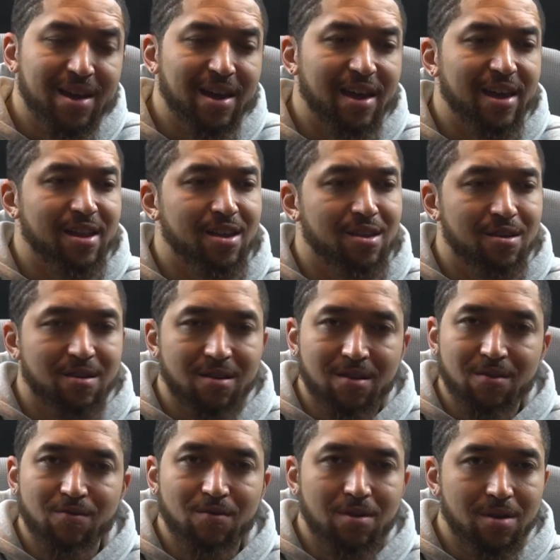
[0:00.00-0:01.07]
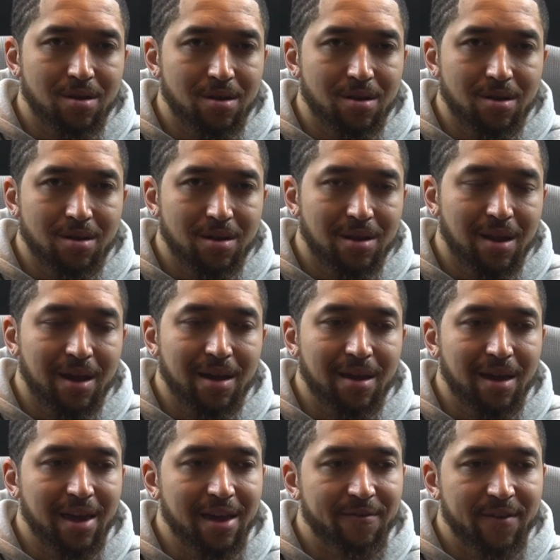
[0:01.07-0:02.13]
it looked really good. Like
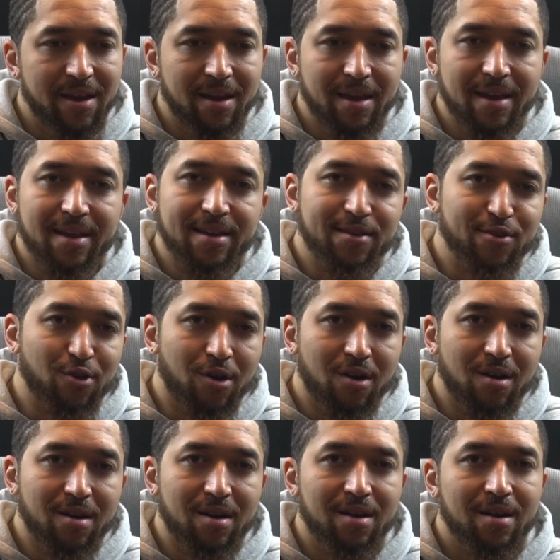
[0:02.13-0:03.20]
even in dark